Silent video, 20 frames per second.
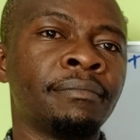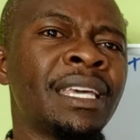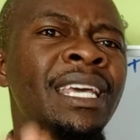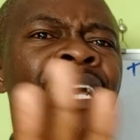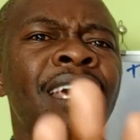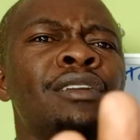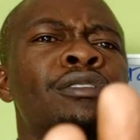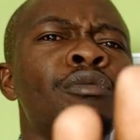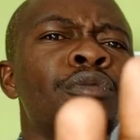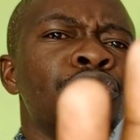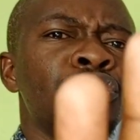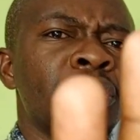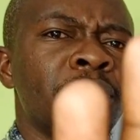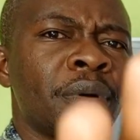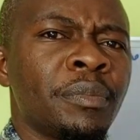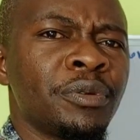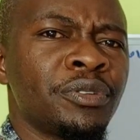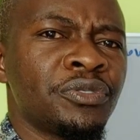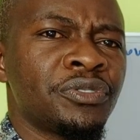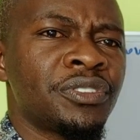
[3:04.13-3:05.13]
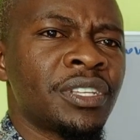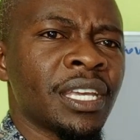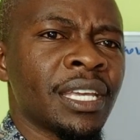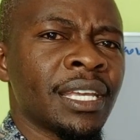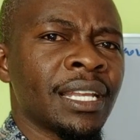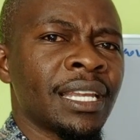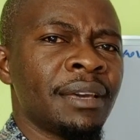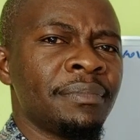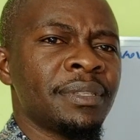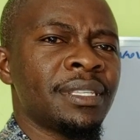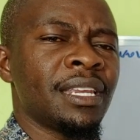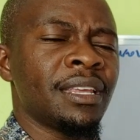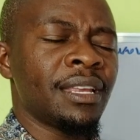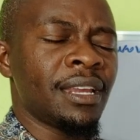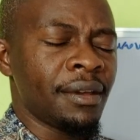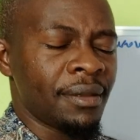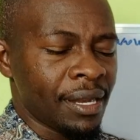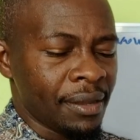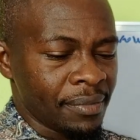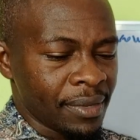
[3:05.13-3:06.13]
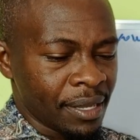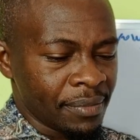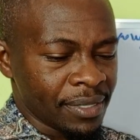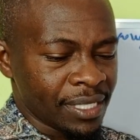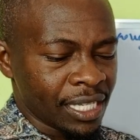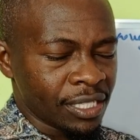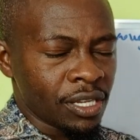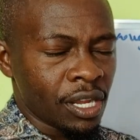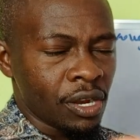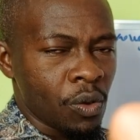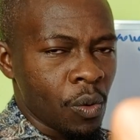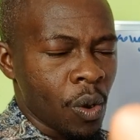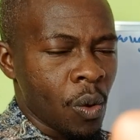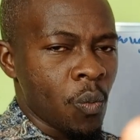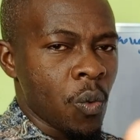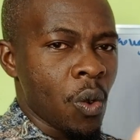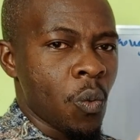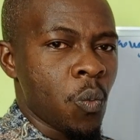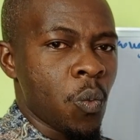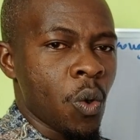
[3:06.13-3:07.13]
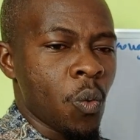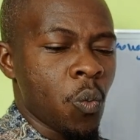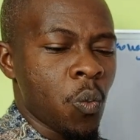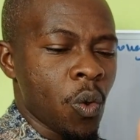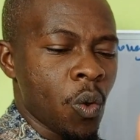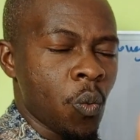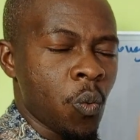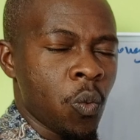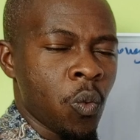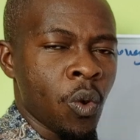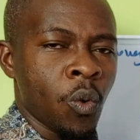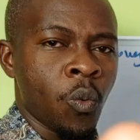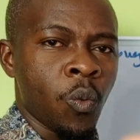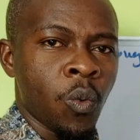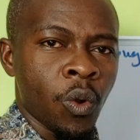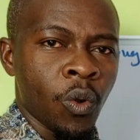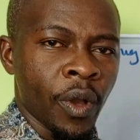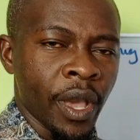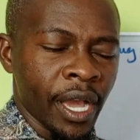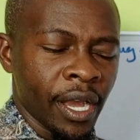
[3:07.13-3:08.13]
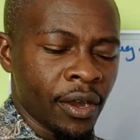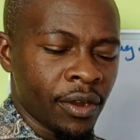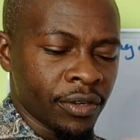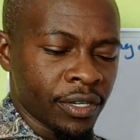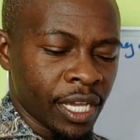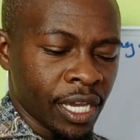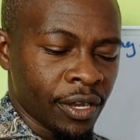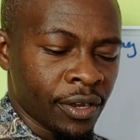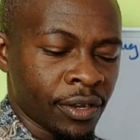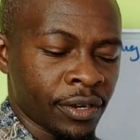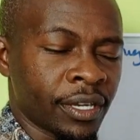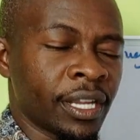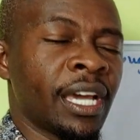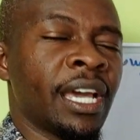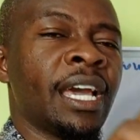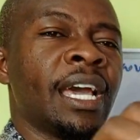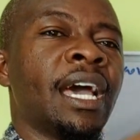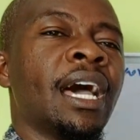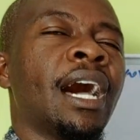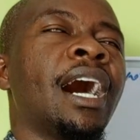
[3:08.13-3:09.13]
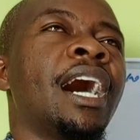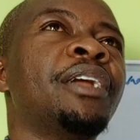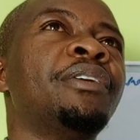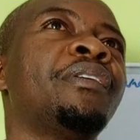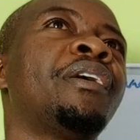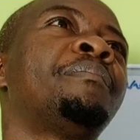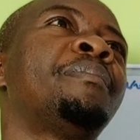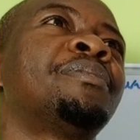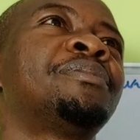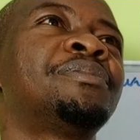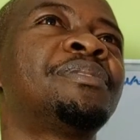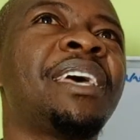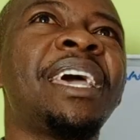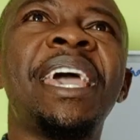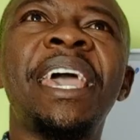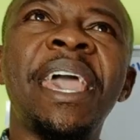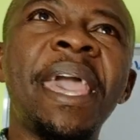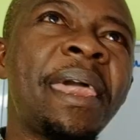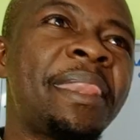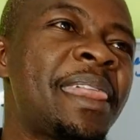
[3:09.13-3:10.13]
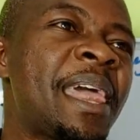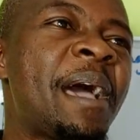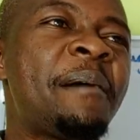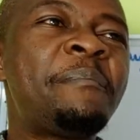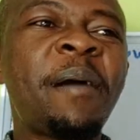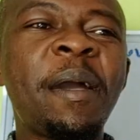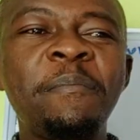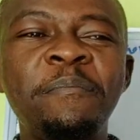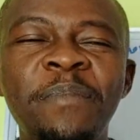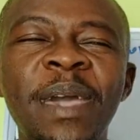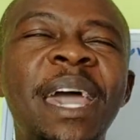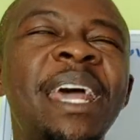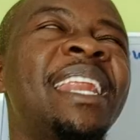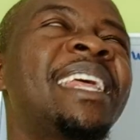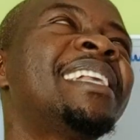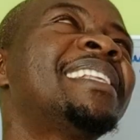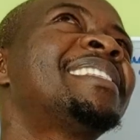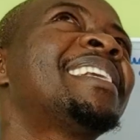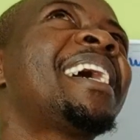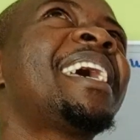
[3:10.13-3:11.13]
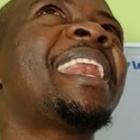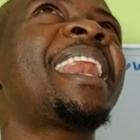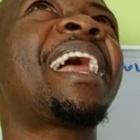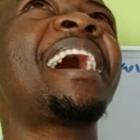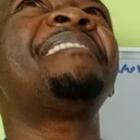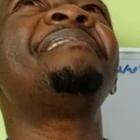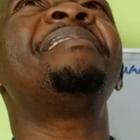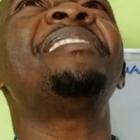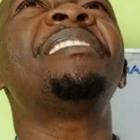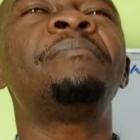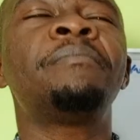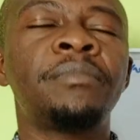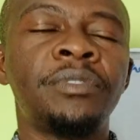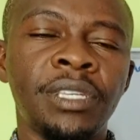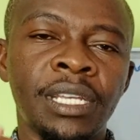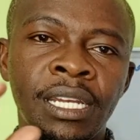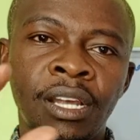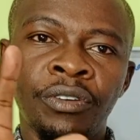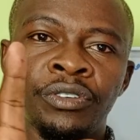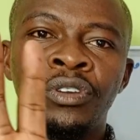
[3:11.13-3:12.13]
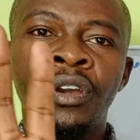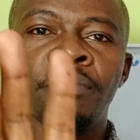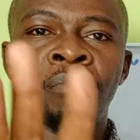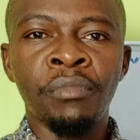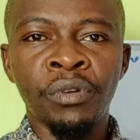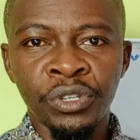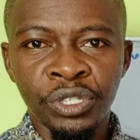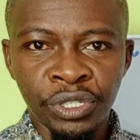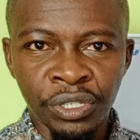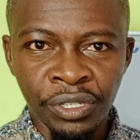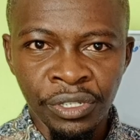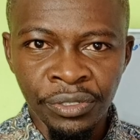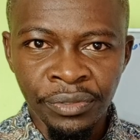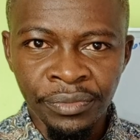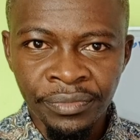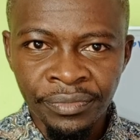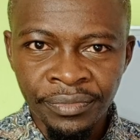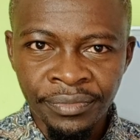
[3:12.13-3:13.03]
And I know what you're about to say. Let me just, whoa. Hang on. I know you're about to say, they are my parents, I love them. See, now you're emotional.